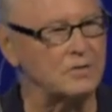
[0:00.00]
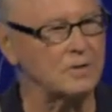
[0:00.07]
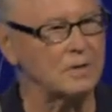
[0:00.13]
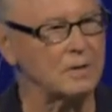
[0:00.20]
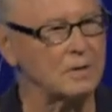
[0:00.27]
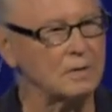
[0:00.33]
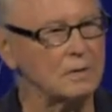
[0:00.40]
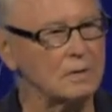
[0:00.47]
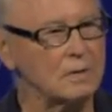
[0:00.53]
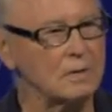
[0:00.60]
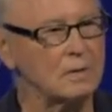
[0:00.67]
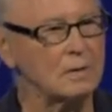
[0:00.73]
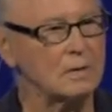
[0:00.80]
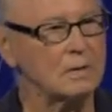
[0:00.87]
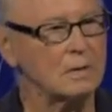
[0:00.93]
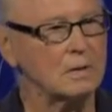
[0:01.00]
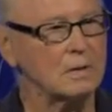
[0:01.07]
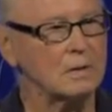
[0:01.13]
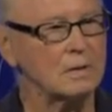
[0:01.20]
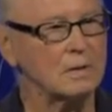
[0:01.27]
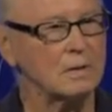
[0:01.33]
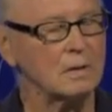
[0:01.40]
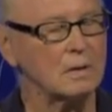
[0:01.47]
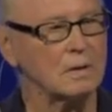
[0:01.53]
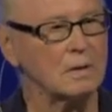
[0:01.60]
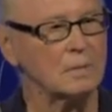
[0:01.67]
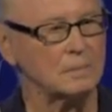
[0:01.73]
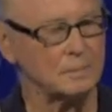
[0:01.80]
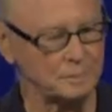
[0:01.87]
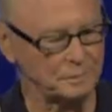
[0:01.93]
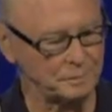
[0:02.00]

[no speech]